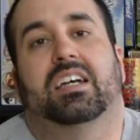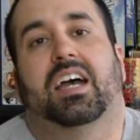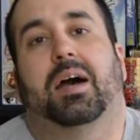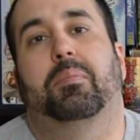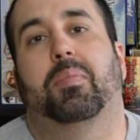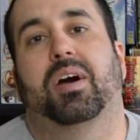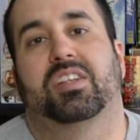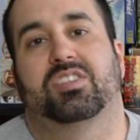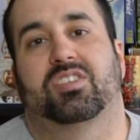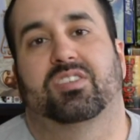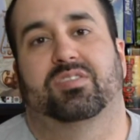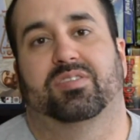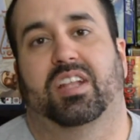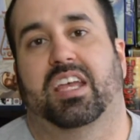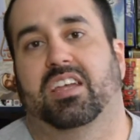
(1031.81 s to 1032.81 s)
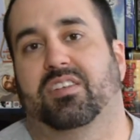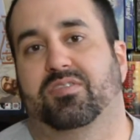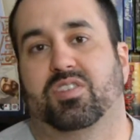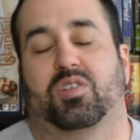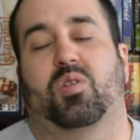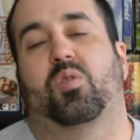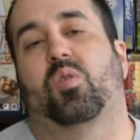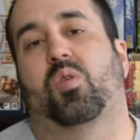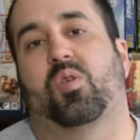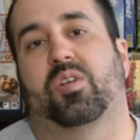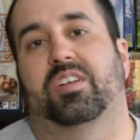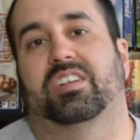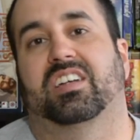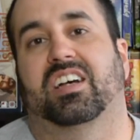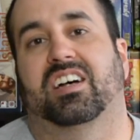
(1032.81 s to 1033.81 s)
a bunch of like of your
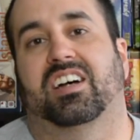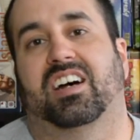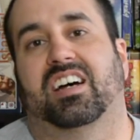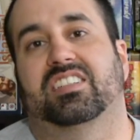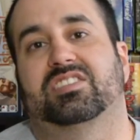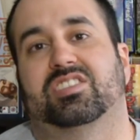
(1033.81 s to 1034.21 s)
corn uh,